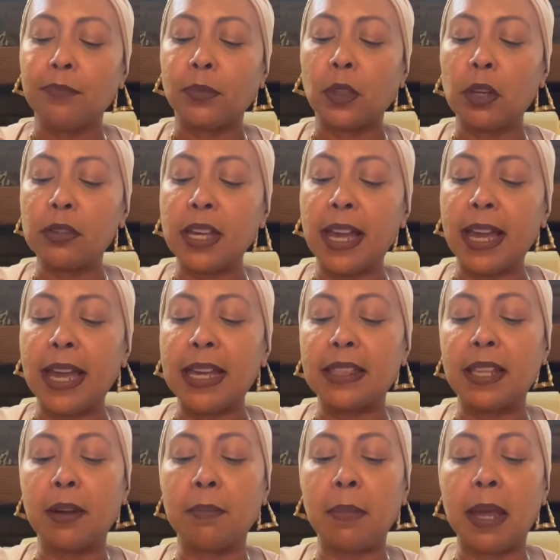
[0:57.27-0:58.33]
okay
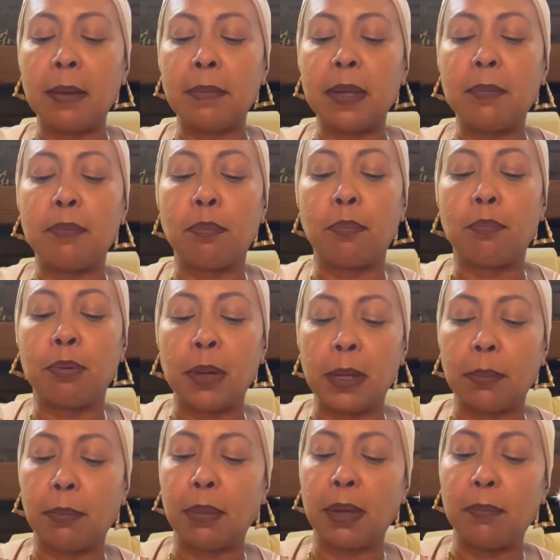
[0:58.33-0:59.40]
there may be
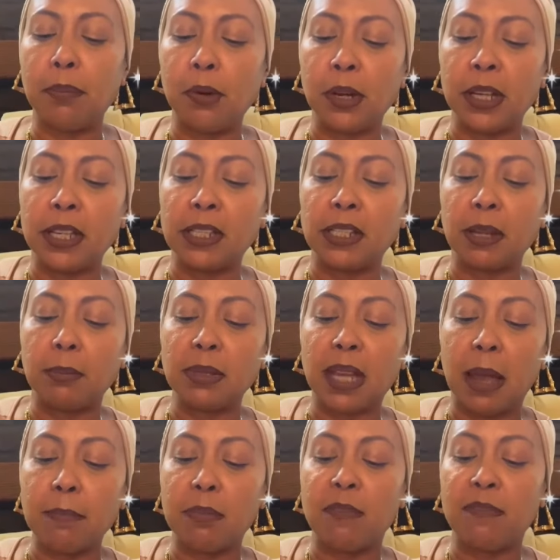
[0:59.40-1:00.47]
put be putting some
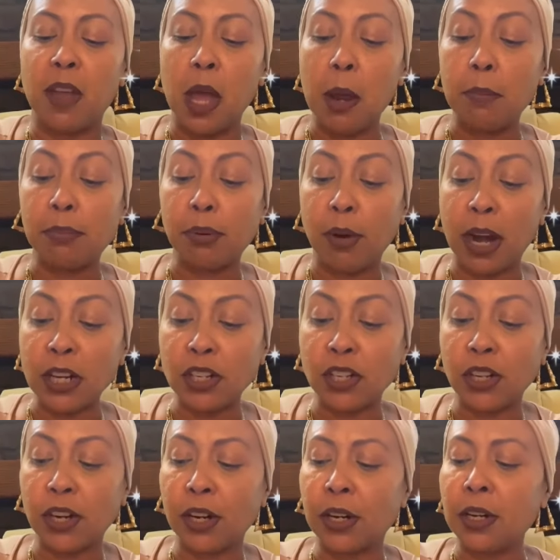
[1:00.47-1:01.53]
type of
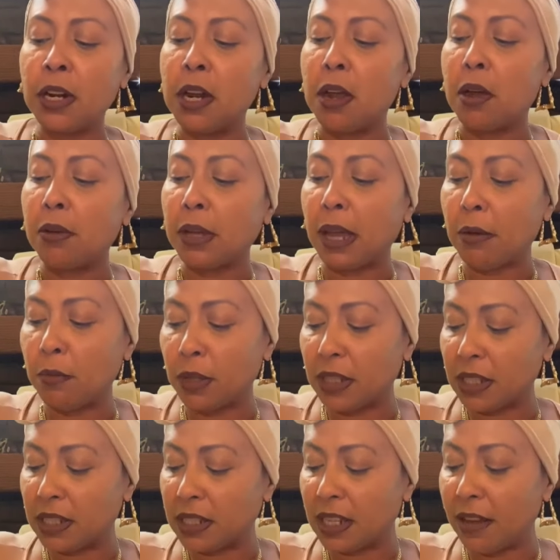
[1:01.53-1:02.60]
pressure okay with
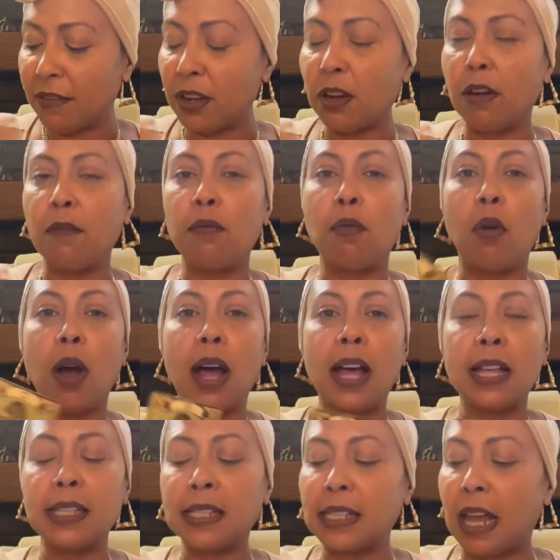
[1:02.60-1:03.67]
the seven of
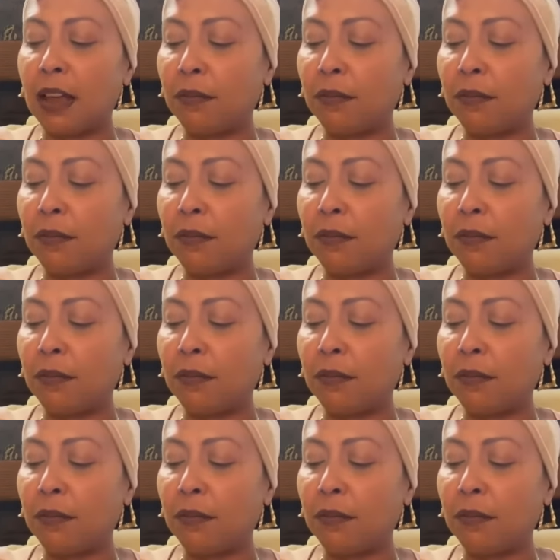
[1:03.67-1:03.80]
wands i